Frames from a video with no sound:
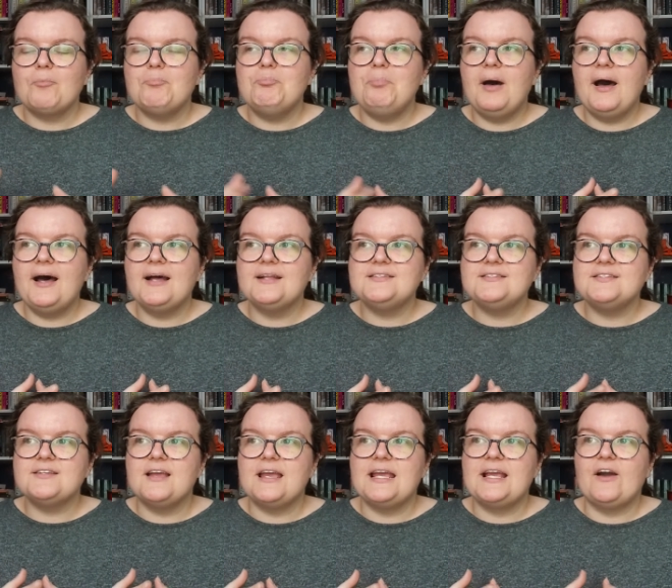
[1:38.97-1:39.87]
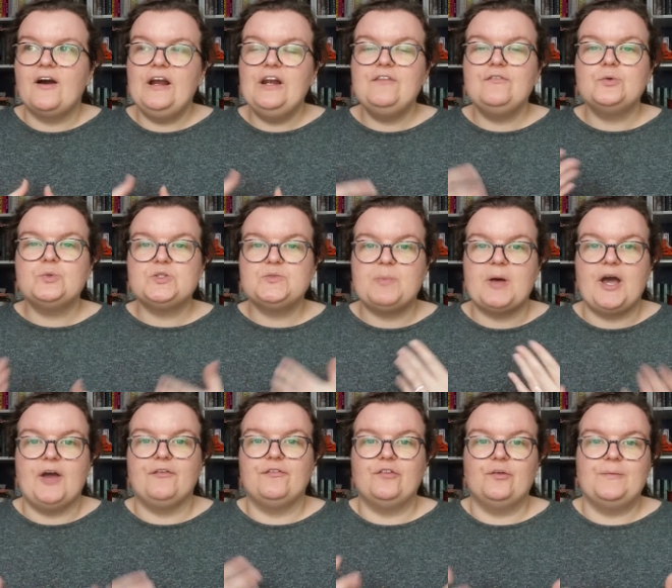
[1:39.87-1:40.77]
but it kind of all
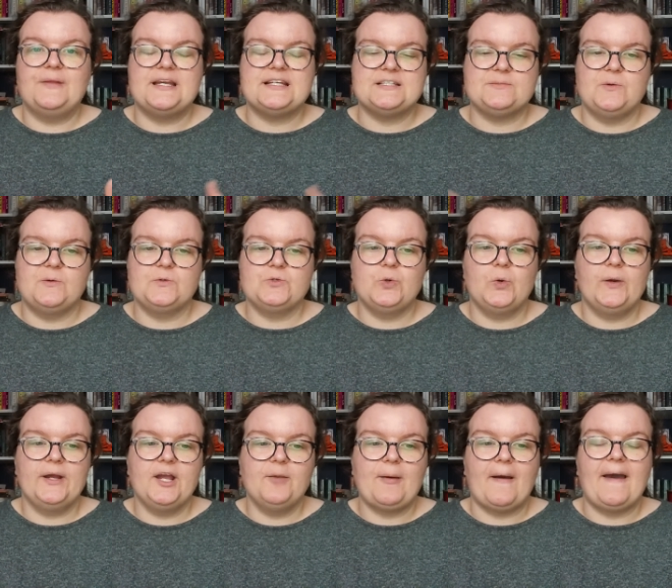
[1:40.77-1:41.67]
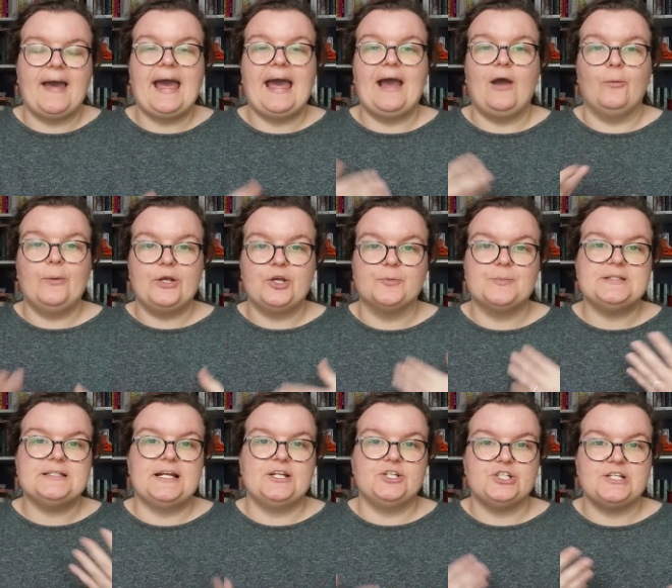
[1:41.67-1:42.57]
spurred from this and we were talking about how we could
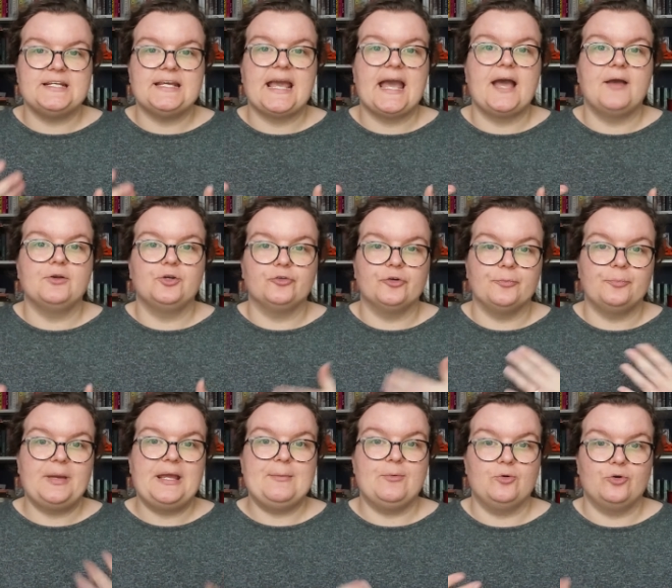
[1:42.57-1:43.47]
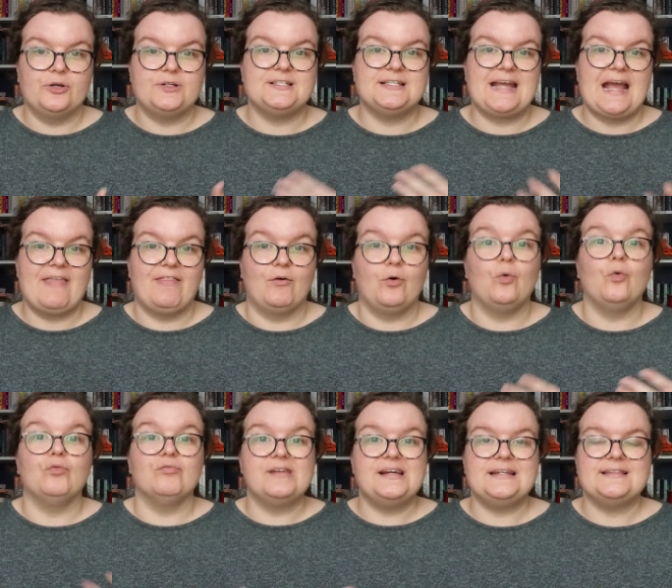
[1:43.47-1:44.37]
potentially get people together
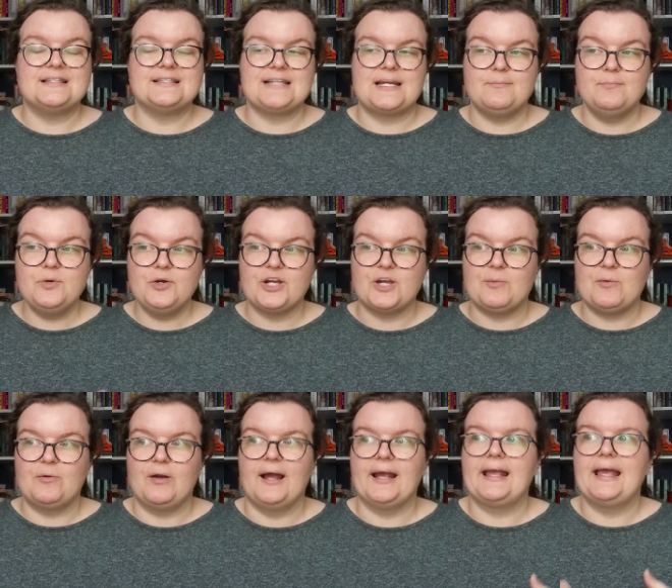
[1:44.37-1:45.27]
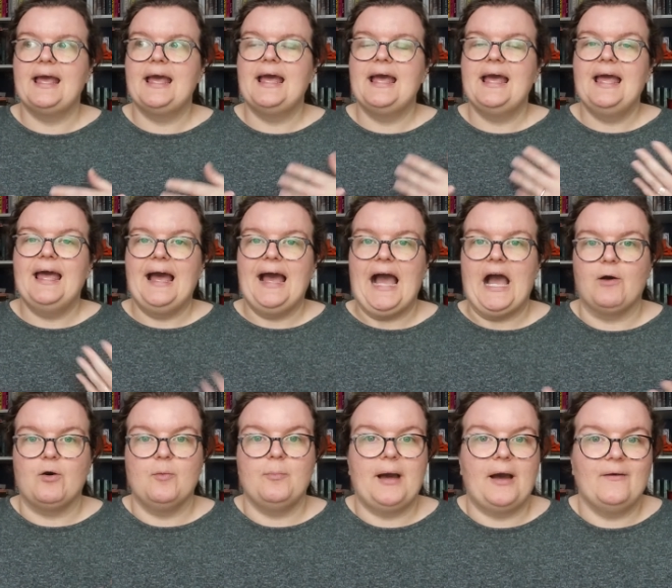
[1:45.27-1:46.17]
all reading the same book and we were like
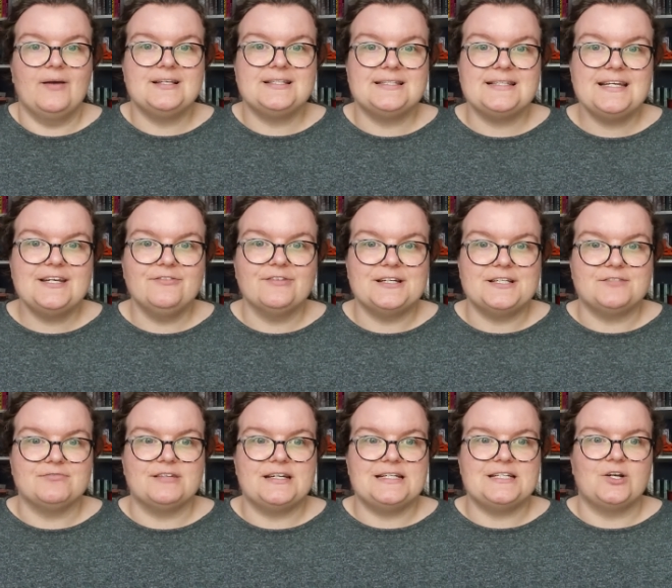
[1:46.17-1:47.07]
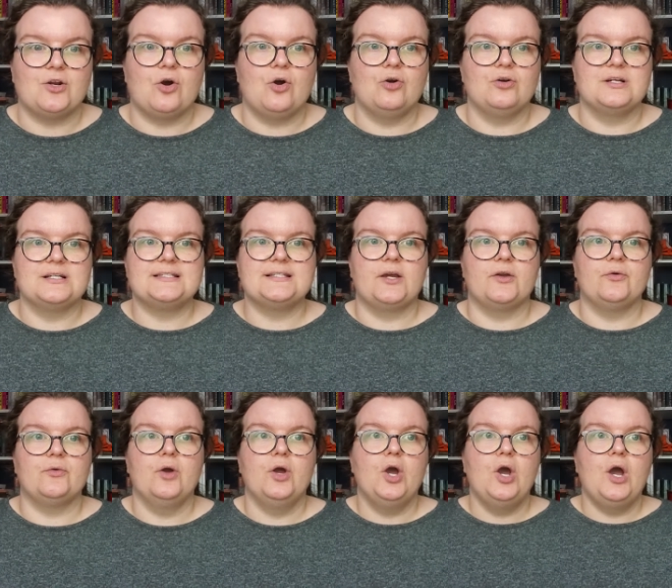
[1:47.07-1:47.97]
how about a series read along so